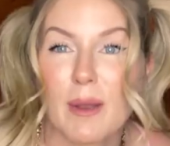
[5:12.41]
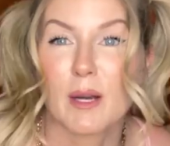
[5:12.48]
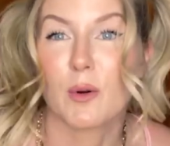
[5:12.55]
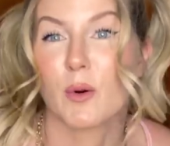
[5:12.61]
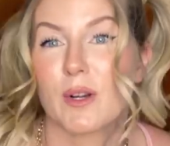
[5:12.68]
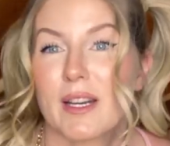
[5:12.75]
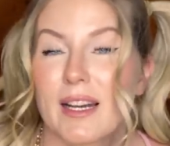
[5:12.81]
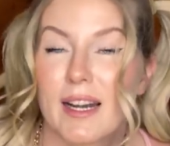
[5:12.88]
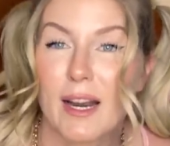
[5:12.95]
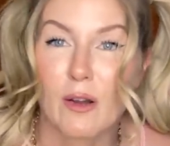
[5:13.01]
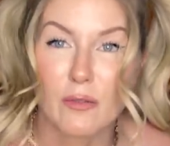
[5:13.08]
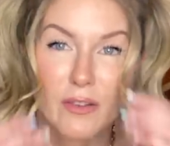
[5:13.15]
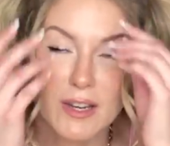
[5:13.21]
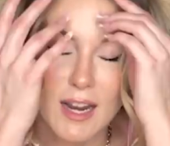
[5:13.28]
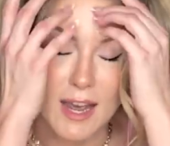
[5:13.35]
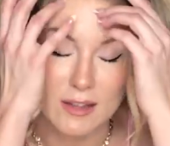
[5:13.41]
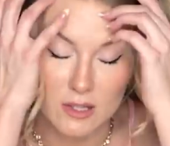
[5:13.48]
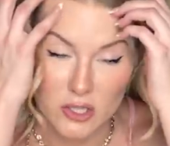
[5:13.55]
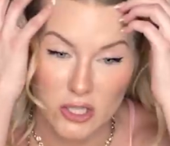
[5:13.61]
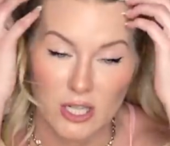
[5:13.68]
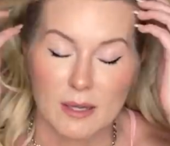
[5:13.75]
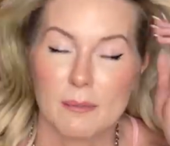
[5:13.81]
my coordinated outfit at
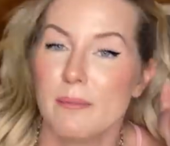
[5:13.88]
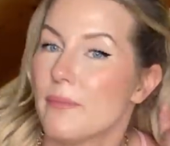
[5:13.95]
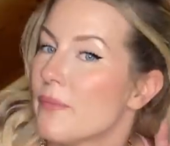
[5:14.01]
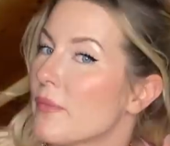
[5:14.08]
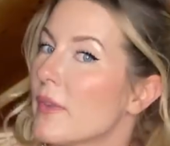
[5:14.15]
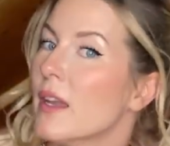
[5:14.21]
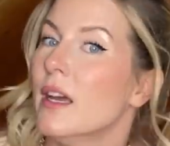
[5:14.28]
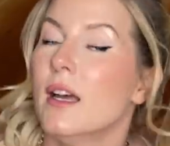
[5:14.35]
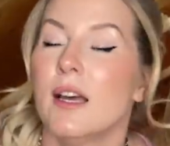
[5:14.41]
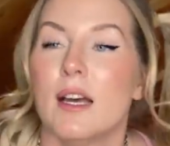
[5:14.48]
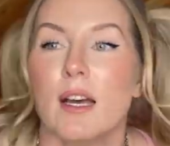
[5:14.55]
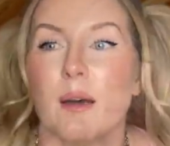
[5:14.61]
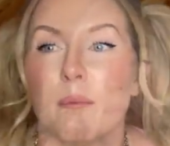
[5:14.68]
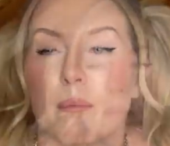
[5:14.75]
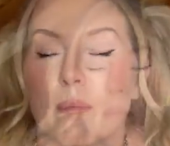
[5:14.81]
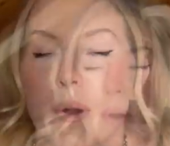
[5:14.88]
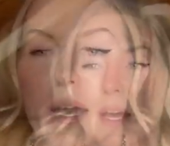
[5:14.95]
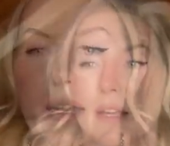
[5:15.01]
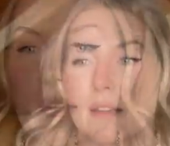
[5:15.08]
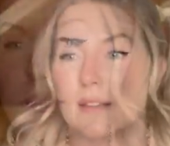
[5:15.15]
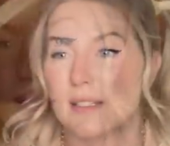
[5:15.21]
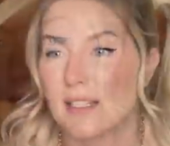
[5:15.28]
the gym.
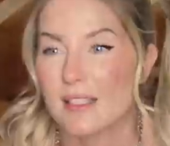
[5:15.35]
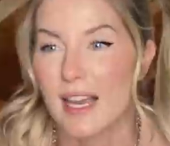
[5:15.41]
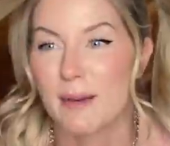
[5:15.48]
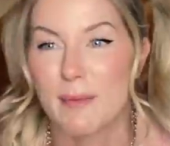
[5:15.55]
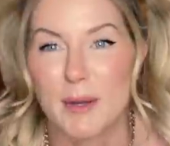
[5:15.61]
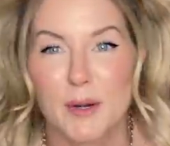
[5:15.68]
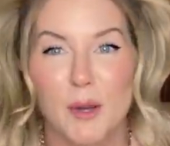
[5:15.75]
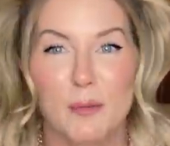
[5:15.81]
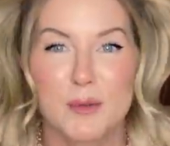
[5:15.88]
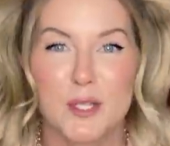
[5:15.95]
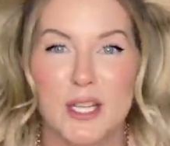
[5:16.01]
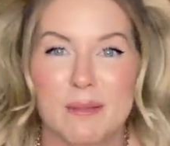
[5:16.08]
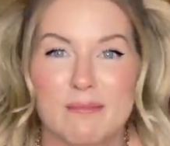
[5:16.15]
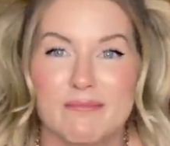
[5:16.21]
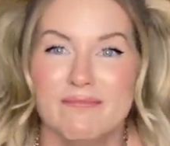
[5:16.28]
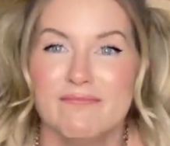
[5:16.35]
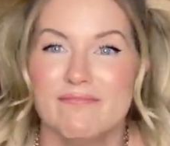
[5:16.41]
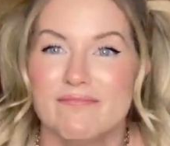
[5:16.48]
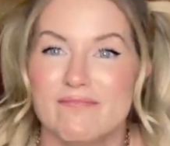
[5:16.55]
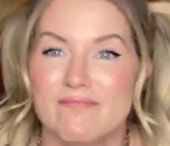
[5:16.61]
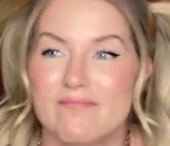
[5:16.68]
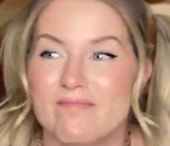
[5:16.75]
But since I have my own home gym,
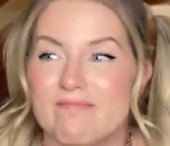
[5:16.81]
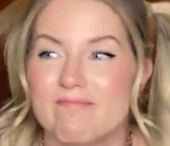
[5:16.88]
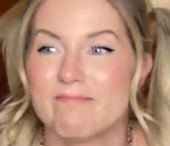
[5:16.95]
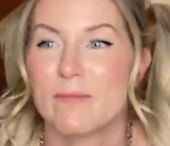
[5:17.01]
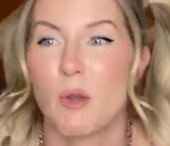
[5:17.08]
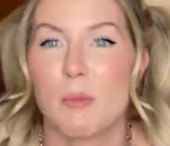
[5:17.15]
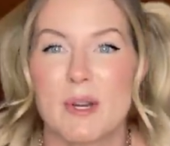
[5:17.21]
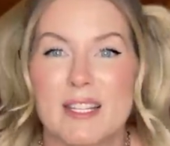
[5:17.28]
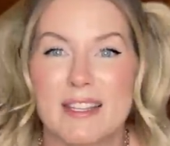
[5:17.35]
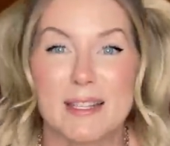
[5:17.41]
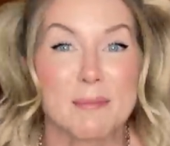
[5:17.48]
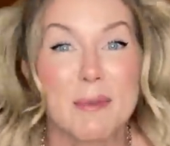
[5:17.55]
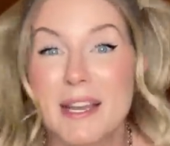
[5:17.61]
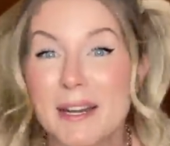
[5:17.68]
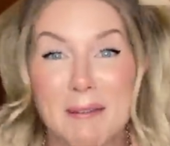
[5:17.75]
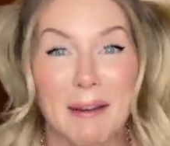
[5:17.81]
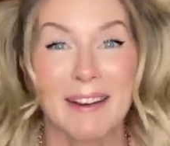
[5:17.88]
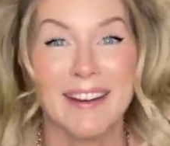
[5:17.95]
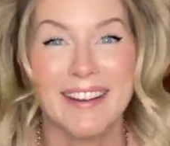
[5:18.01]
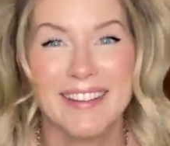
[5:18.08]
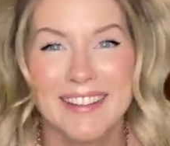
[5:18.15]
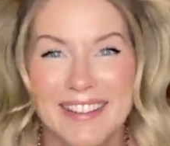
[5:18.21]
nobody sees me anyway.